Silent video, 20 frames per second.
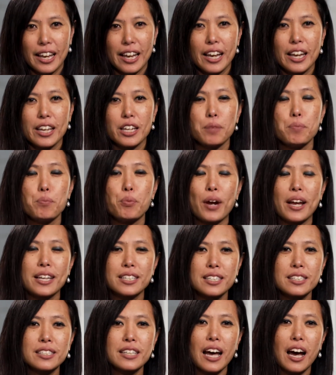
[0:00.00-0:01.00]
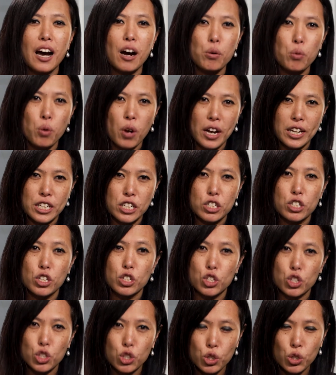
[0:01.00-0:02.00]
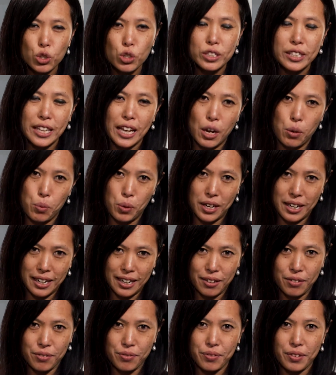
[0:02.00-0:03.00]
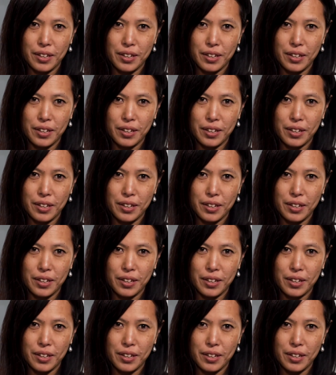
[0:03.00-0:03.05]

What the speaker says: It embraces our right to choose how we live,